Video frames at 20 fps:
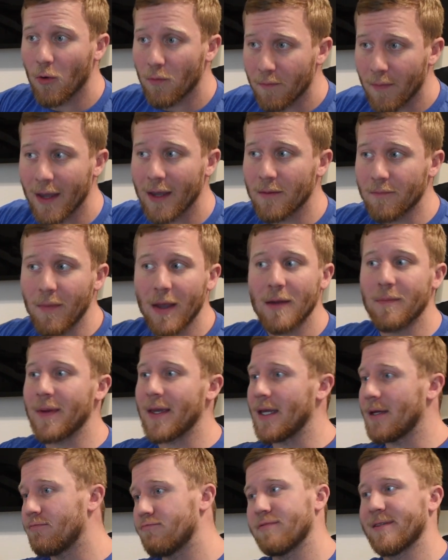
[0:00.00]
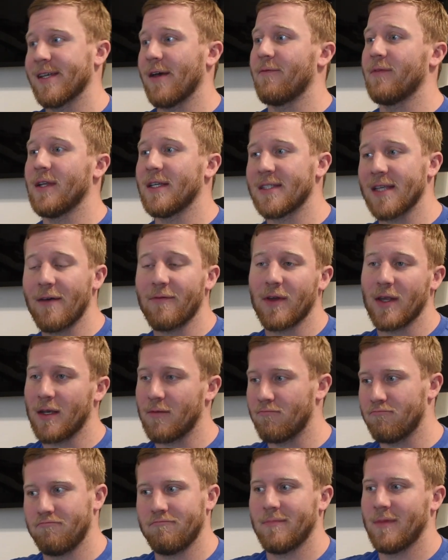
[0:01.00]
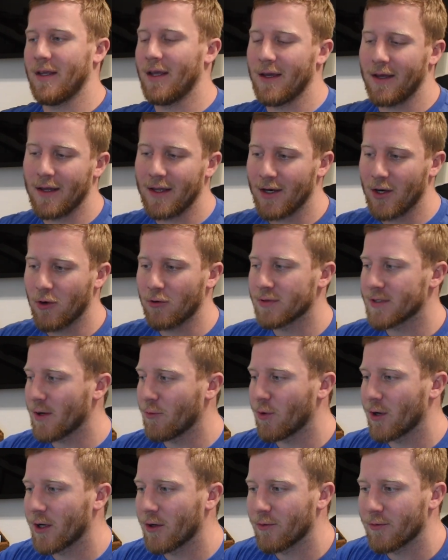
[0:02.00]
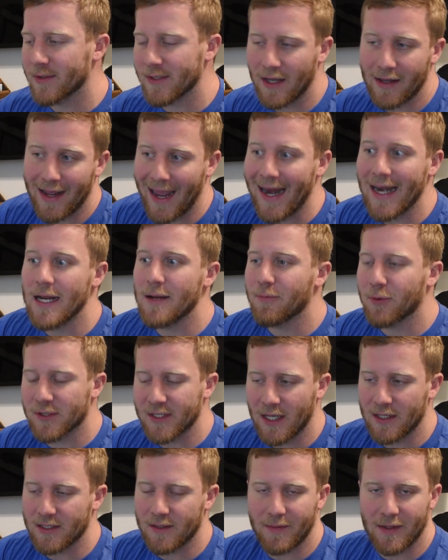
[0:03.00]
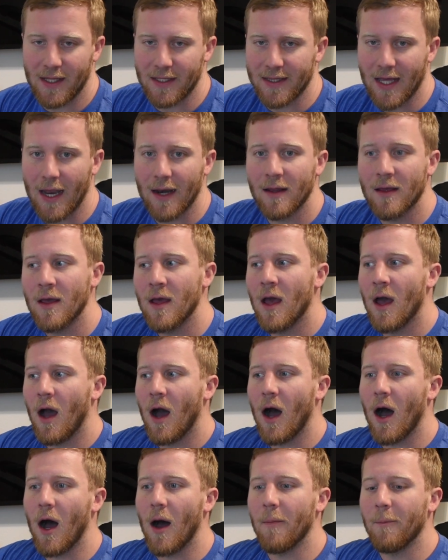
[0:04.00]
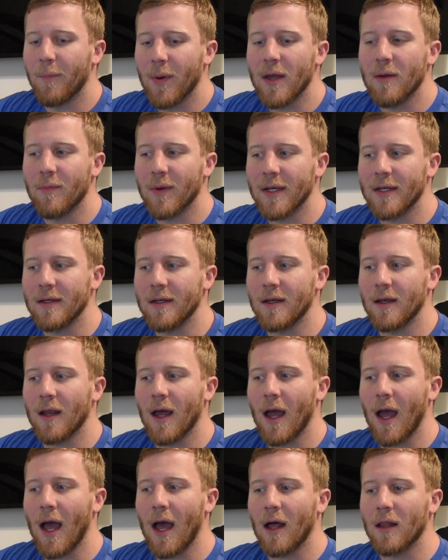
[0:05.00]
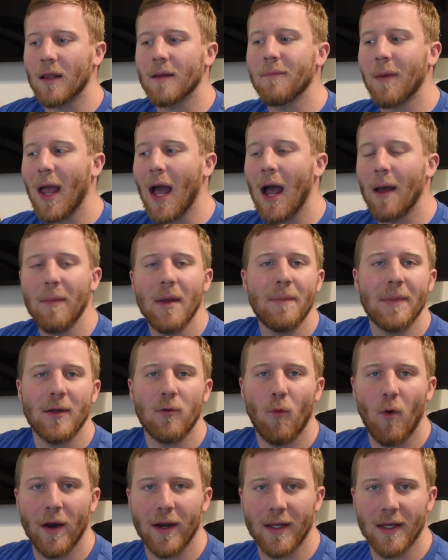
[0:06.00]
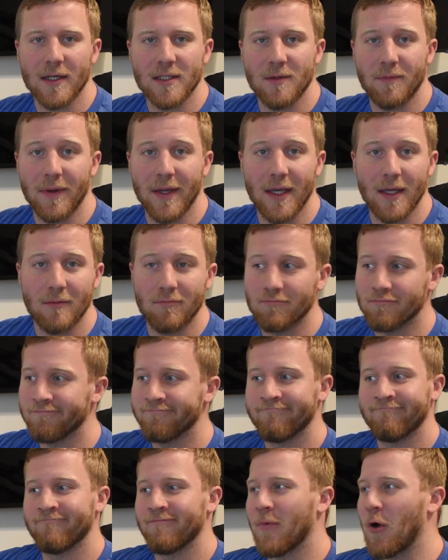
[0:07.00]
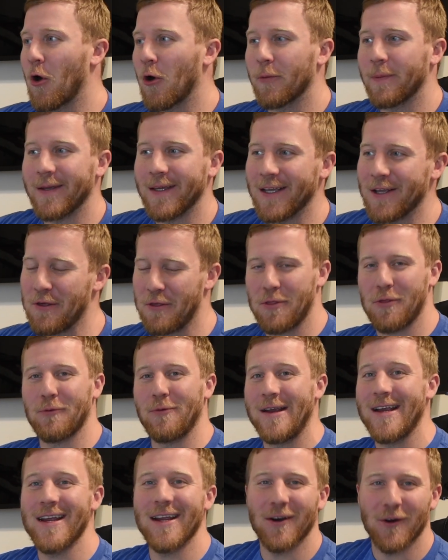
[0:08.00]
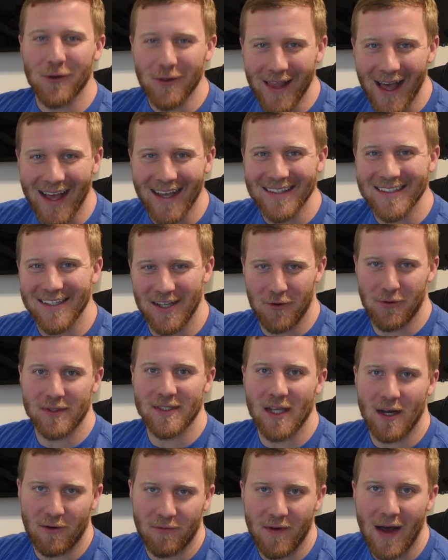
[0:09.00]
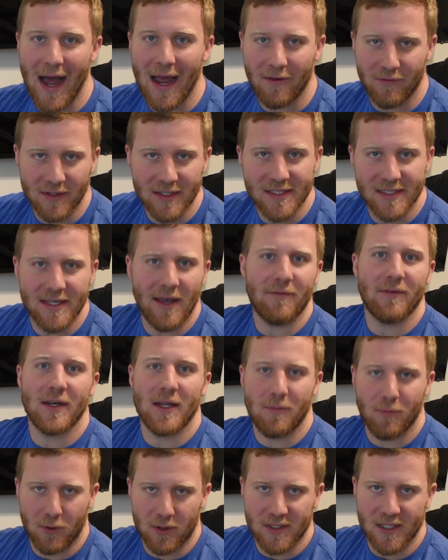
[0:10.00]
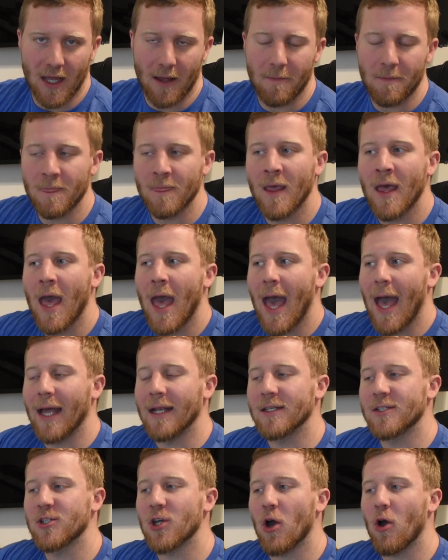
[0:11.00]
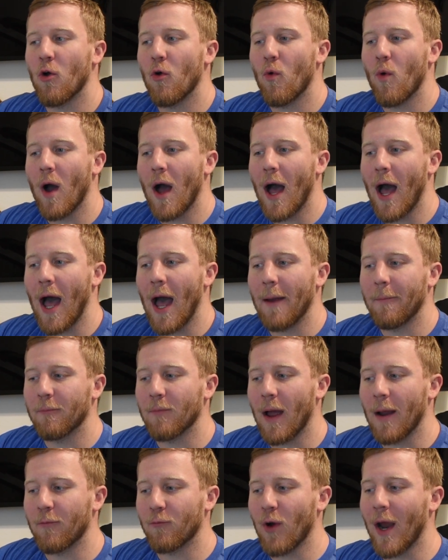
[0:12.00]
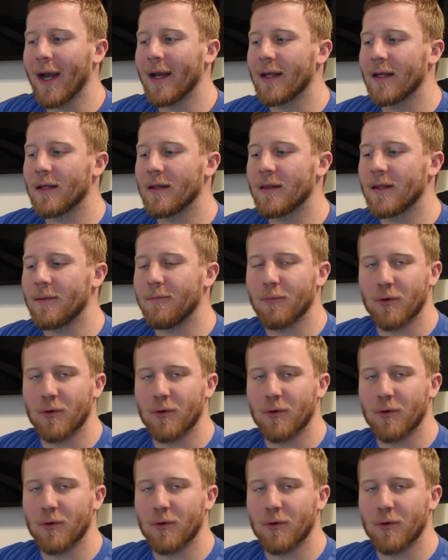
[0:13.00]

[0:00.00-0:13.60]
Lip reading: maybe 77, somewhere 80%, something like that. But I may be wanting it to be RPE 3 or less, a set of 5 at 70%. And so I'm writing the